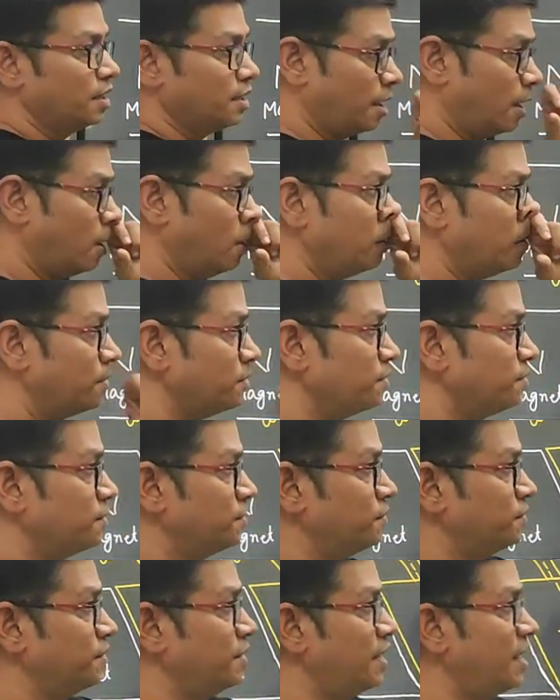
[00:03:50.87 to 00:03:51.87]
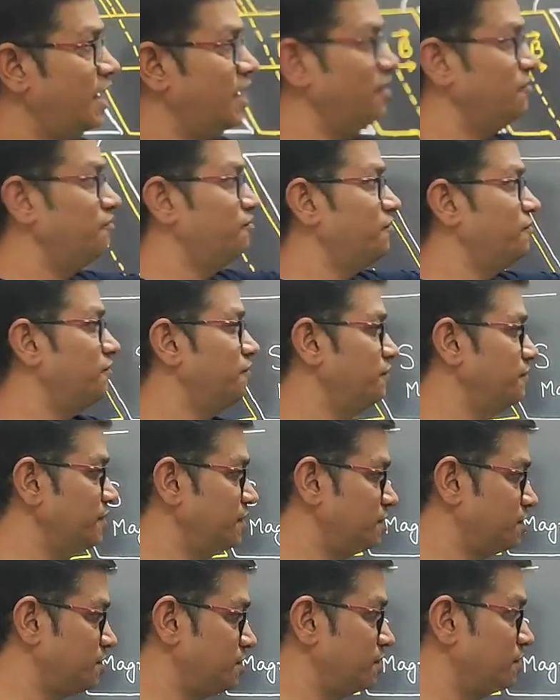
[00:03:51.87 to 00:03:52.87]
Now I have
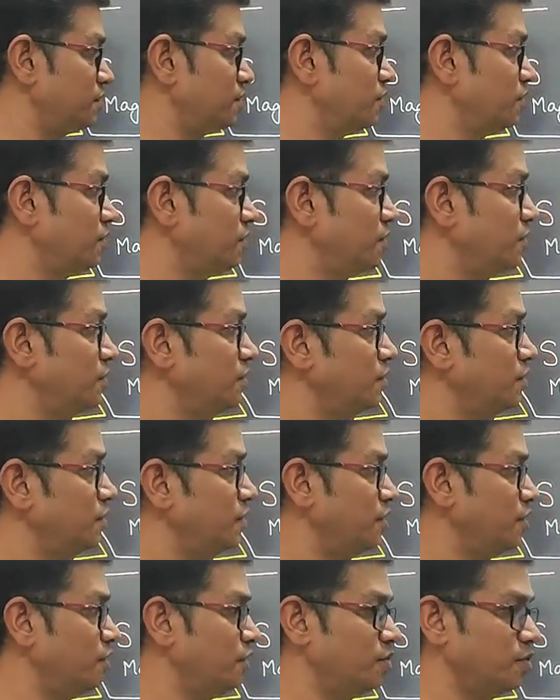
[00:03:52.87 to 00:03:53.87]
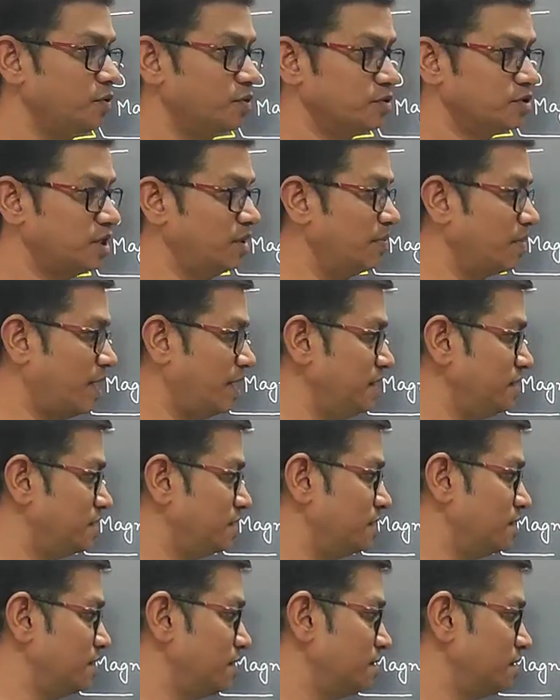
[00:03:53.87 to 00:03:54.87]
just
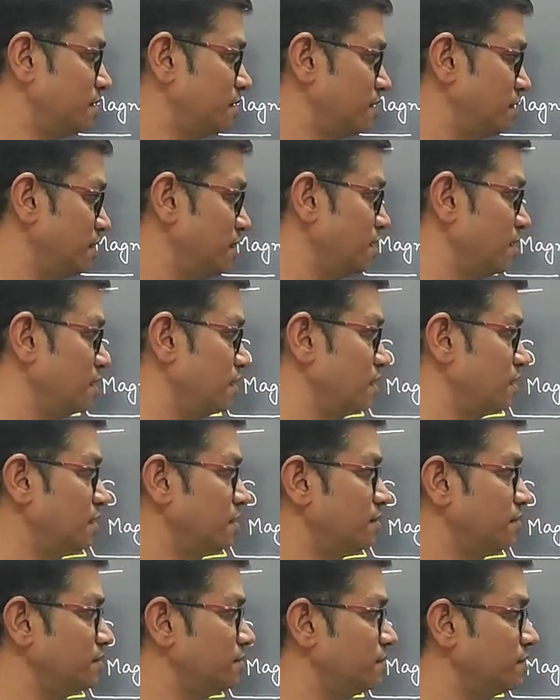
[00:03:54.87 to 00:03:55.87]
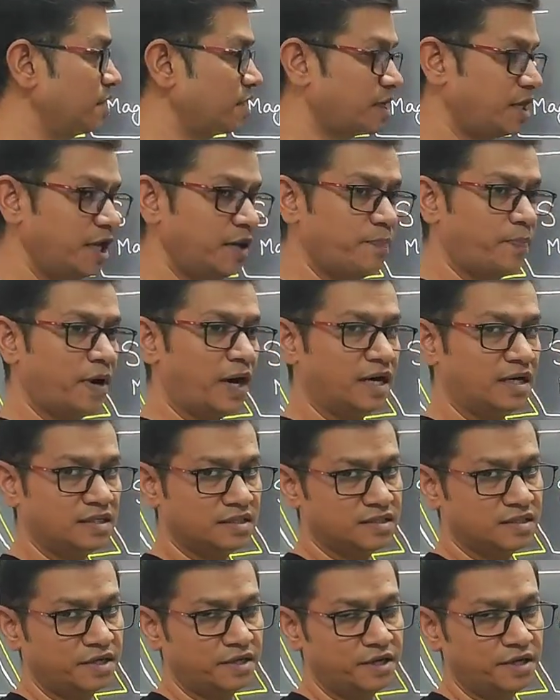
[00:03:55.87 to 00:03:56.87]
summarize the key
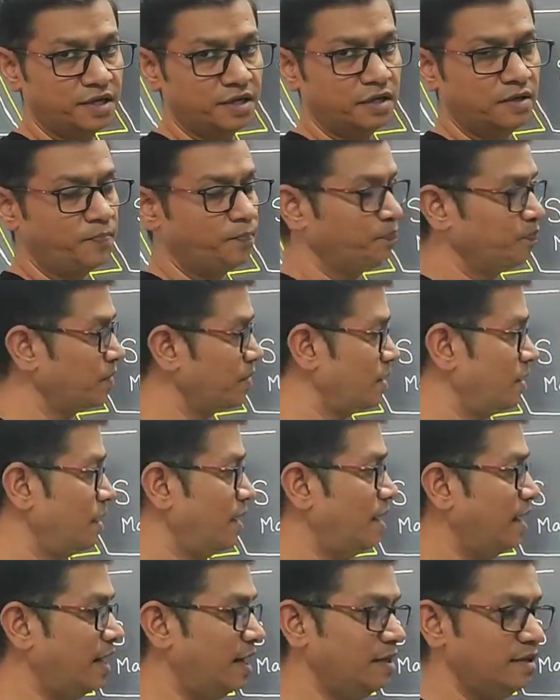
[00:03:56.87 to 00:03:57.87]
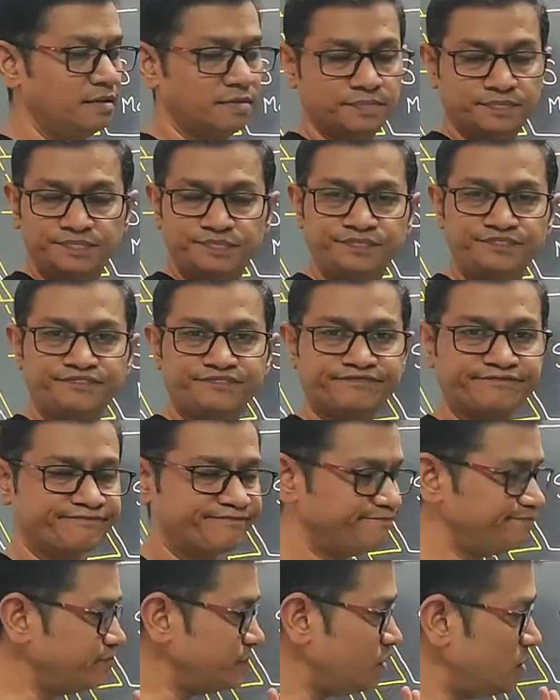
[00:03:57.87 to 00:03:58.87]
parts here and
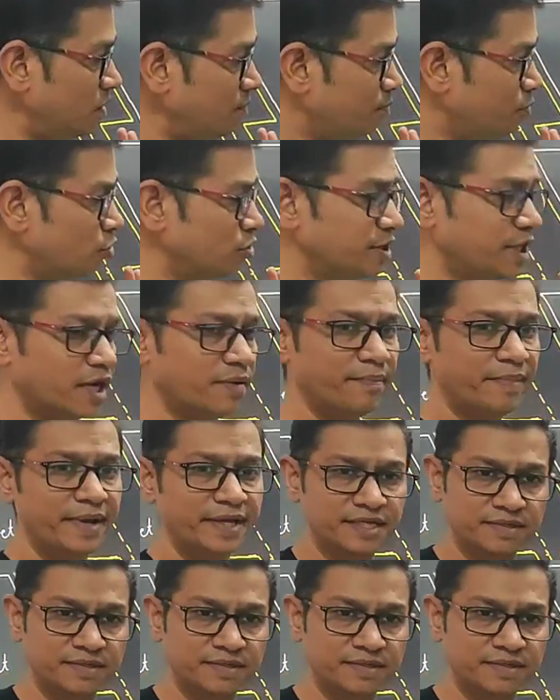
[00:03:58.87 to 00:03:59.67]
put their